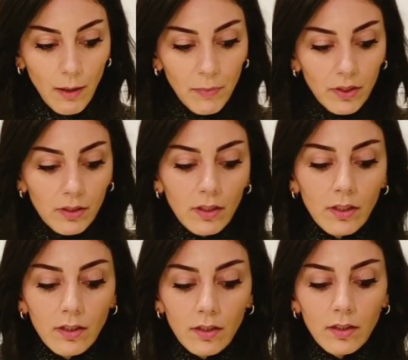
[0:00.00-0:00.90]
I'm
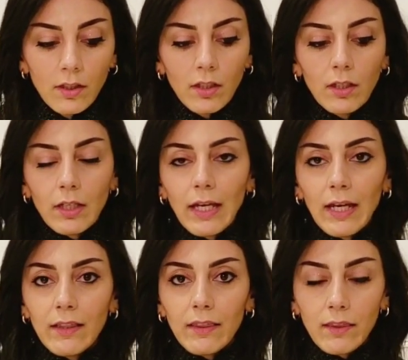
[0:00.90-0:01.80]
gonna
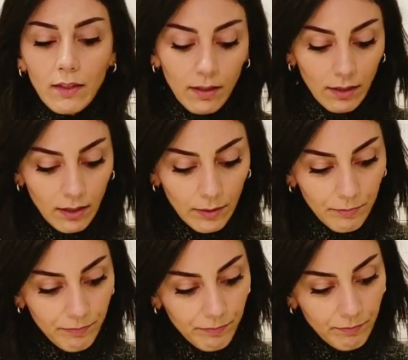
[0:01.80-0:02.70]
add
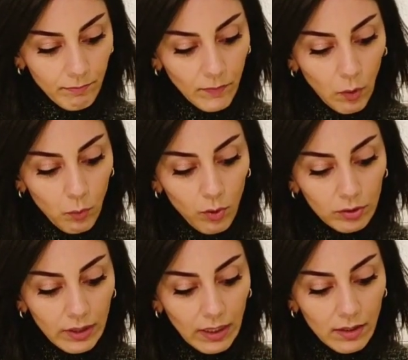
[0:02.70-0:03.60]
the
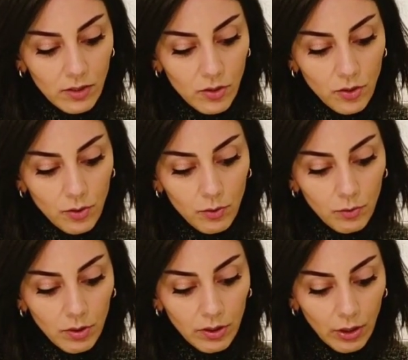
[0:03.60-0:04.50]
walnut
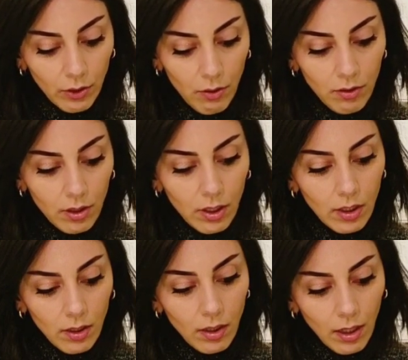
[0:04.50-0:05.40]
to the yolk.
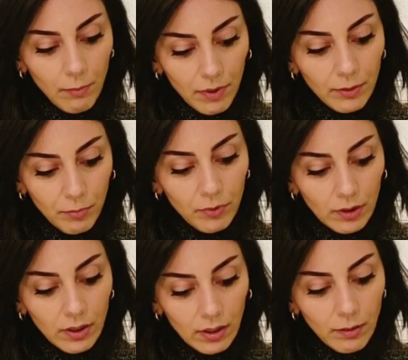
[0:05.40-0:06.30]
I'm gonna put a
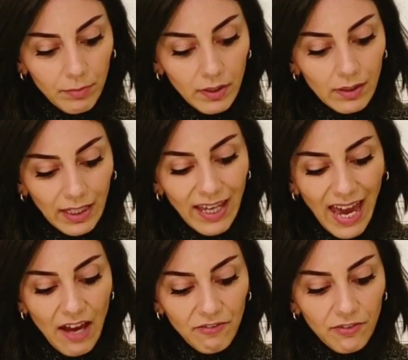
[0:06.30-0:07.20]
little bit, like
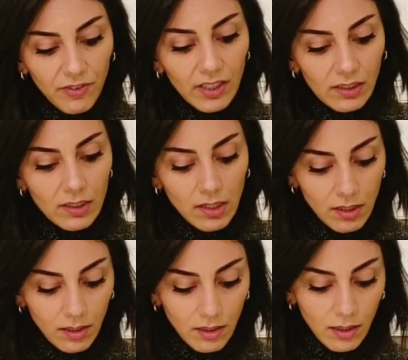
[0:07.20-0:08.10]
half of it,
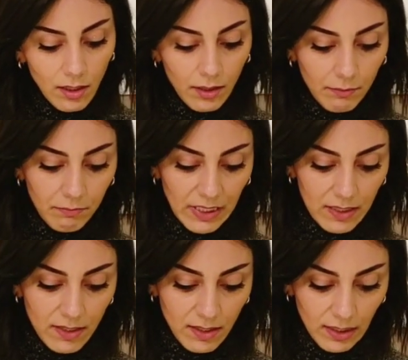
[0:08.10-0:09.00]

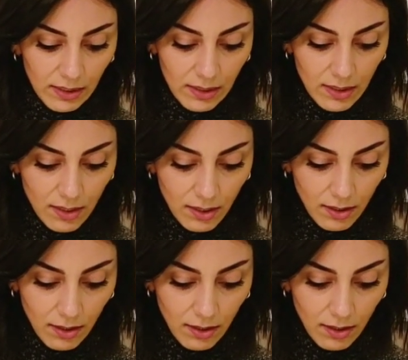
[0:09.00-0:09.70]
mix it.